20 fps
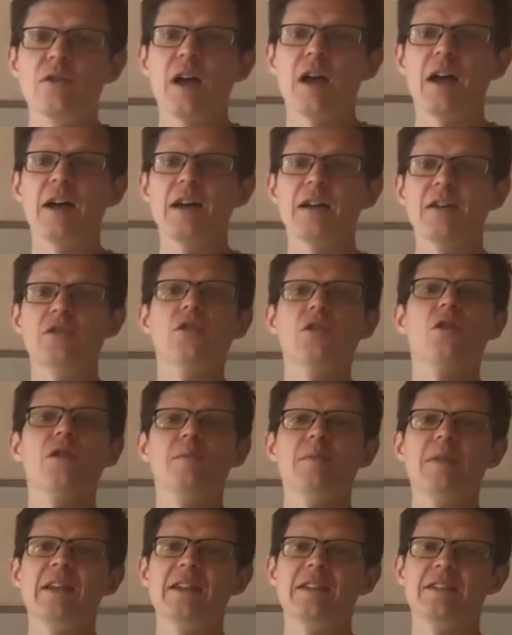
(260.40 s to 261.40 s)

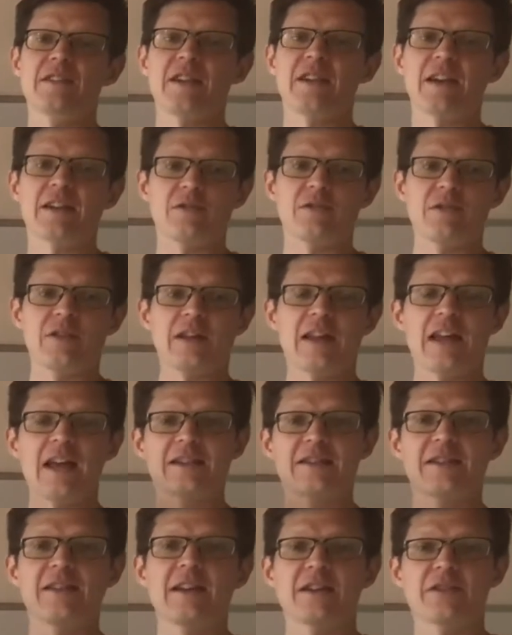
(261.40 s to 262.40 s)
non-abelian sector. In the
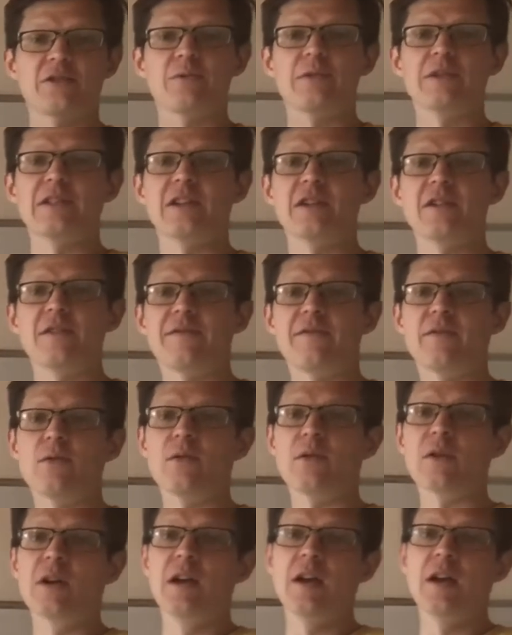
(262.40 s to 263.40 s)
last lecture, we did it
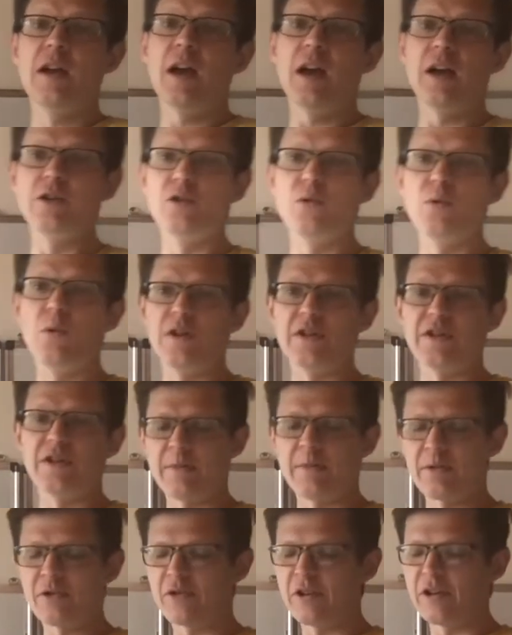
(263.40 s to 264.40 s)
for U1
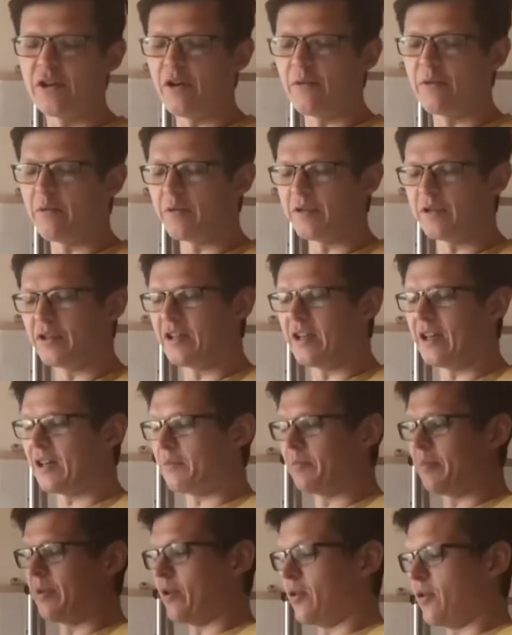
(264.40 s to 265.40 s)
symmetry. Now we want to take
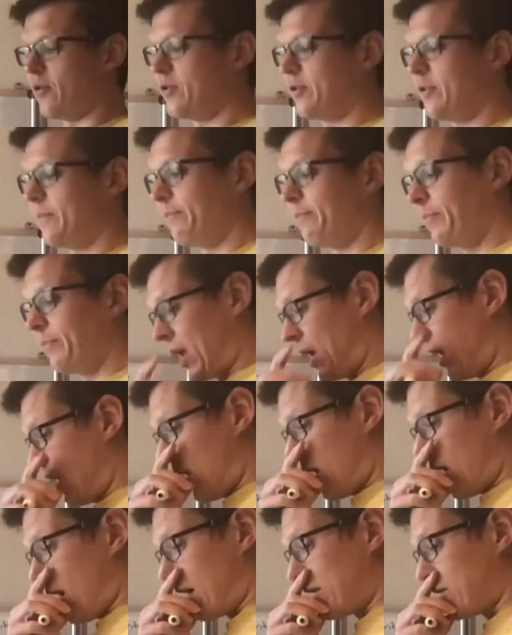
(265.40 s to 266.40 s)
it beyond.
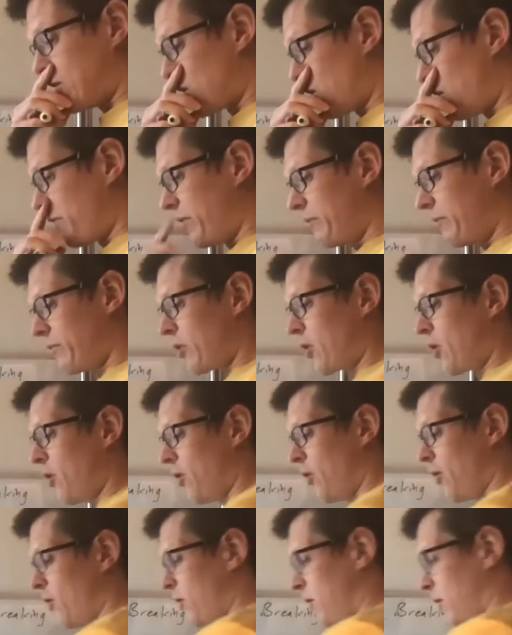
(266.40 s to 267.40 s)
And so if we
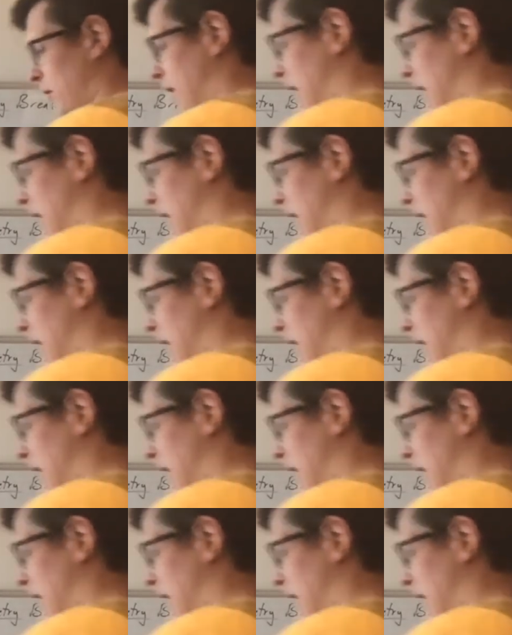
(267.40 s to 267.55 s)
recall,